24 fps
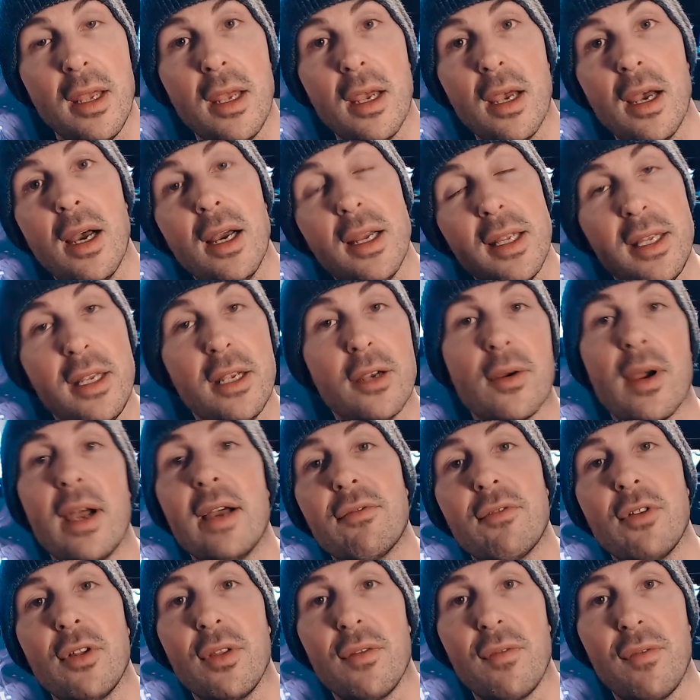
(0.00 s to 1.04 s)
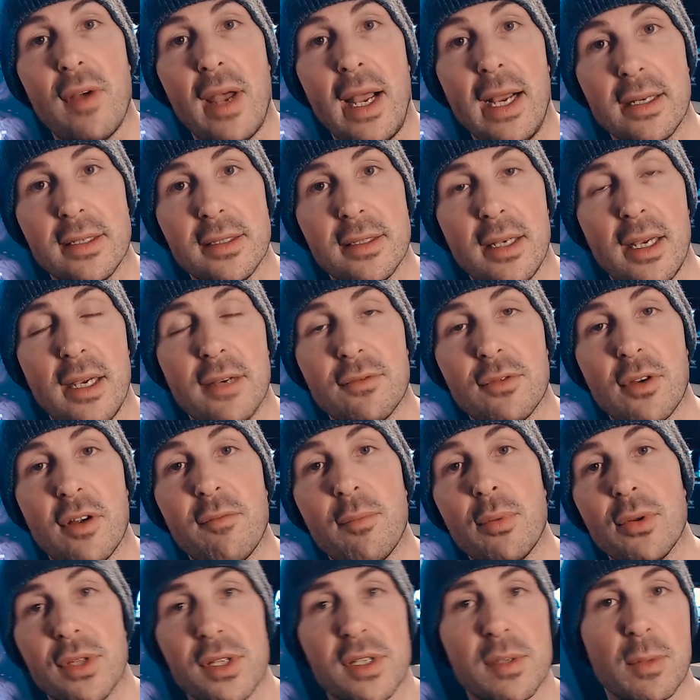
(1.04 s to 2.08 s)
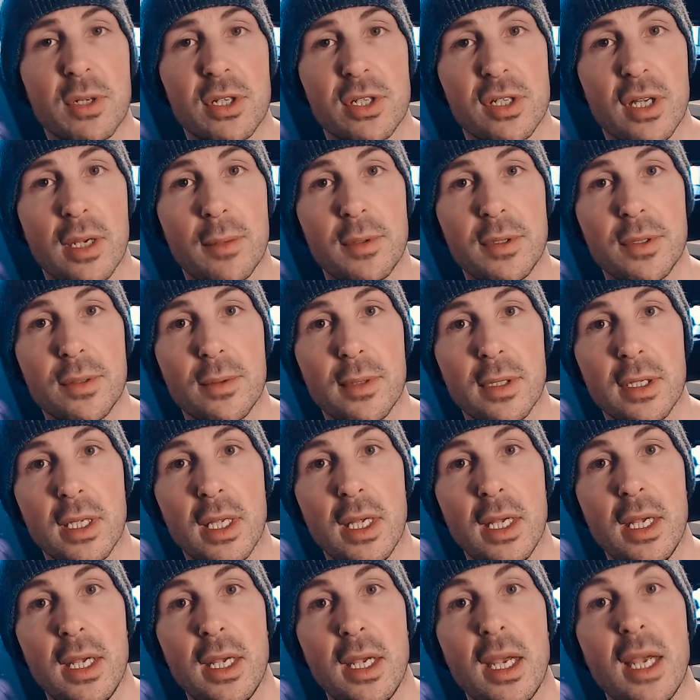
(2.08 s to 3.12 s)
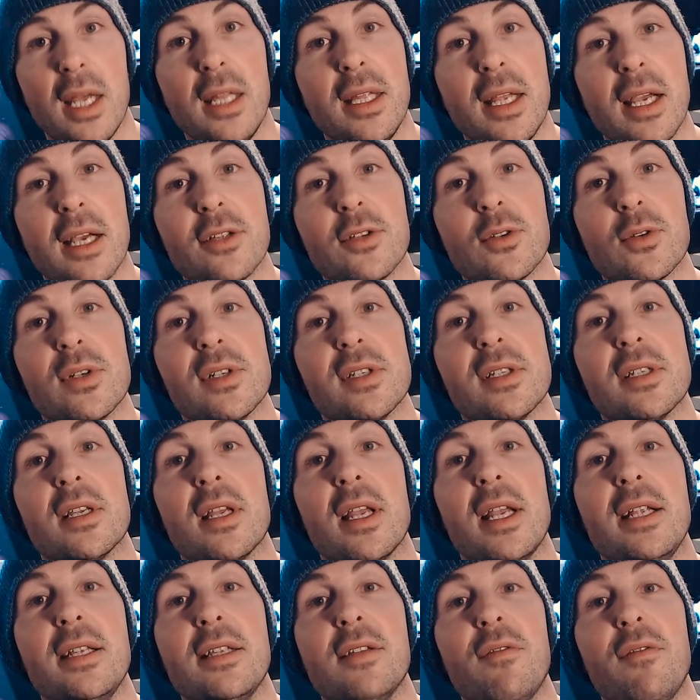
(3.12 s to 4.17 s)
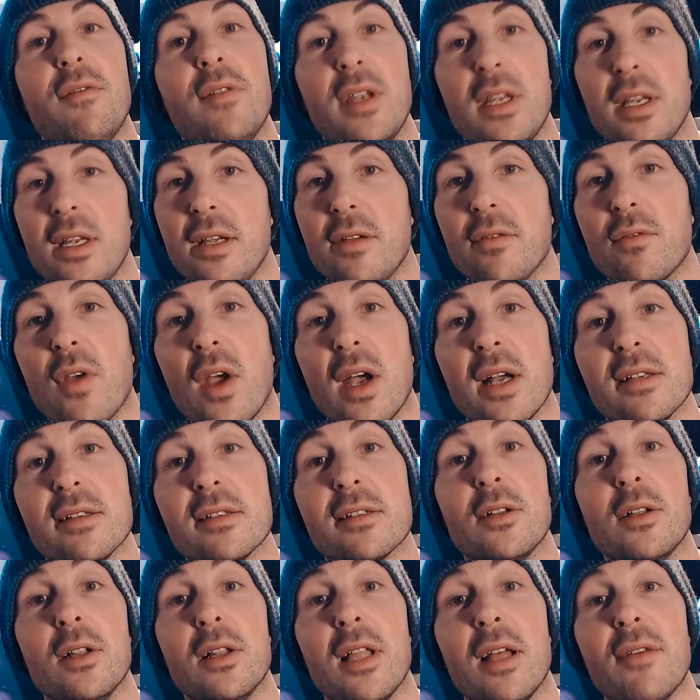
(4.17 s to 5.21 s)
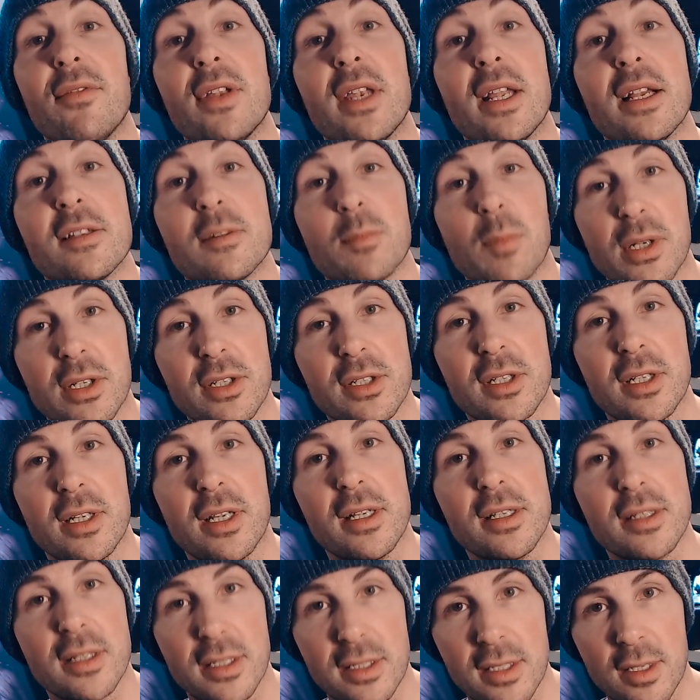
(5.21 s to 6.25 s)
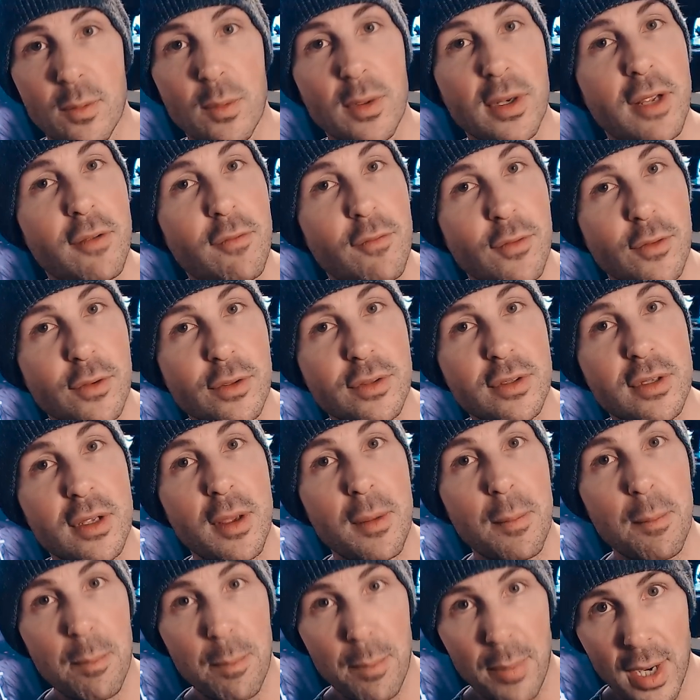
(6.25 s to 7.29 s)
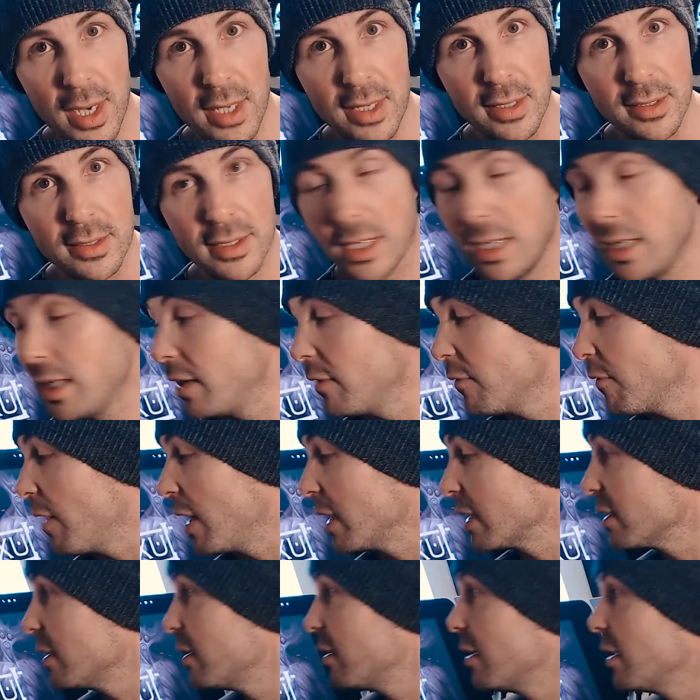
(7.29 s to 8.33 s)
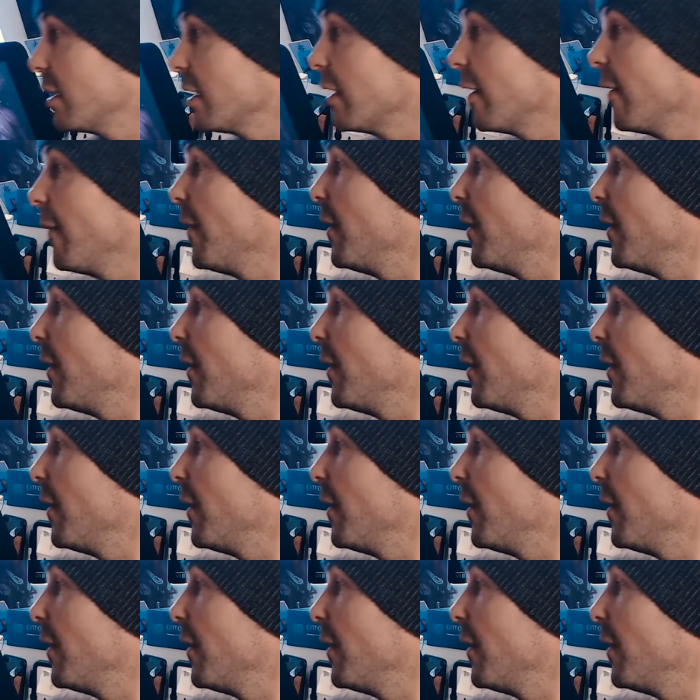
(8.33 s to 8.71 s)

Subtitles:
a year after the fact, after I've put this much time into it? And the answer is a definitive, I still love it as much today as I did when I first bought it. In fact, I think